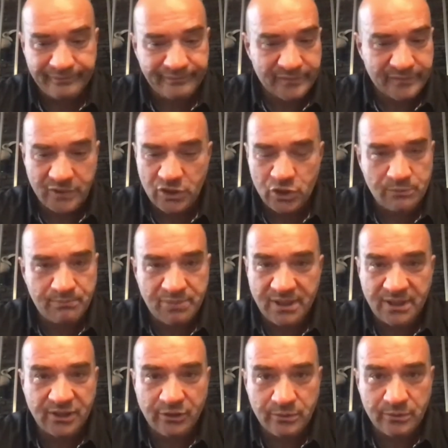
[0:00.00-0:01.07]
shipping is
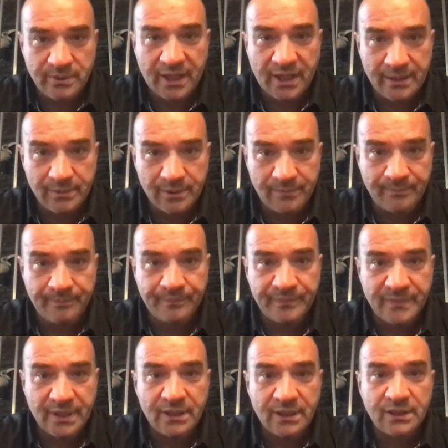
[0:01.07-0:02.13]
not reliable.
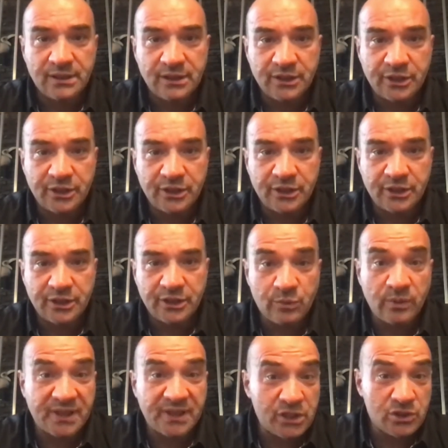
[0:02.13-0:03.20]
So it
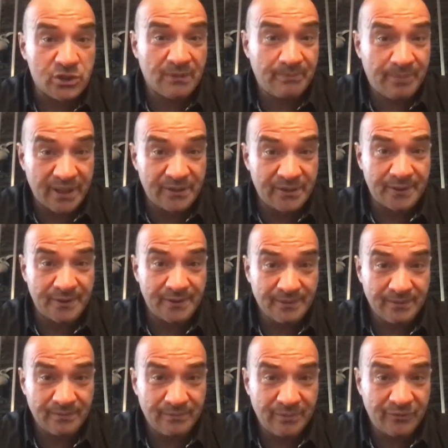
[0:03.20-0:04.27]
was actually better
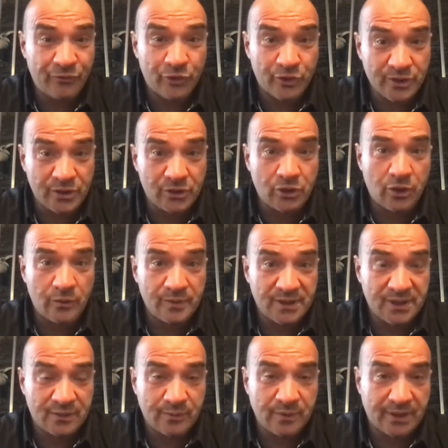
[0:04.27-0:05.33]
before the COVID.
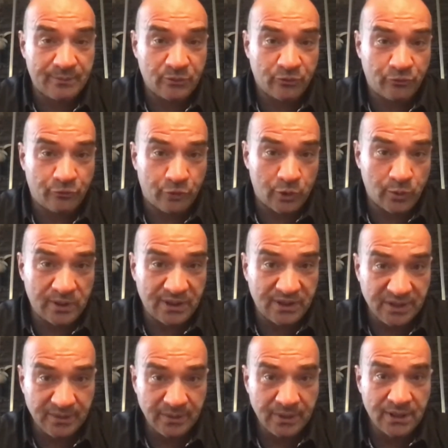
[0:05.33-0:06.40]
It was up to 4
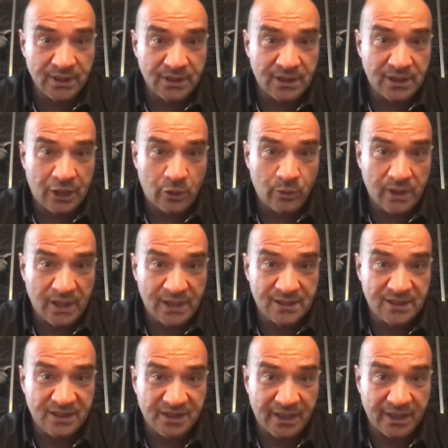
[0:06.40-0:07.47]
weeks. Now we had
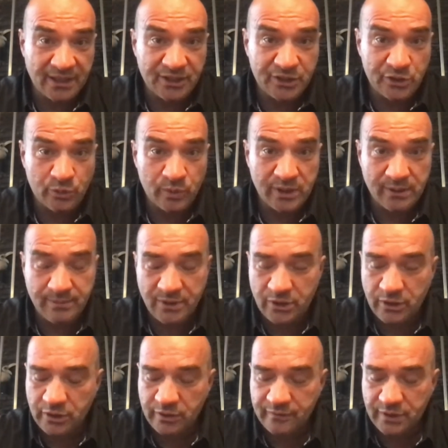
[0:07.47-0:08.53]
this extra week
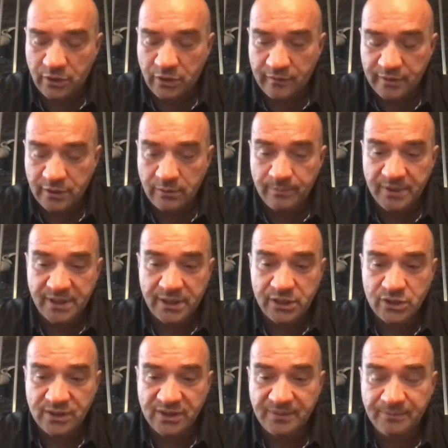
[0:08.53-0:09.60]
because of the COVID
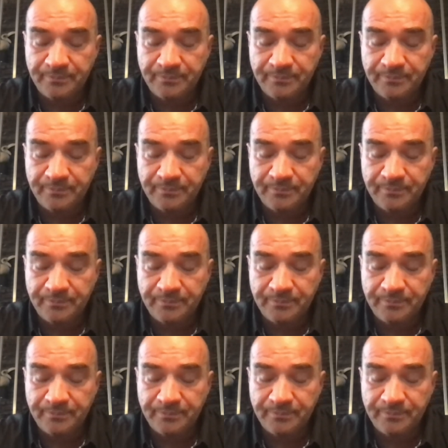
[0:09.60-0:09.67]
complications.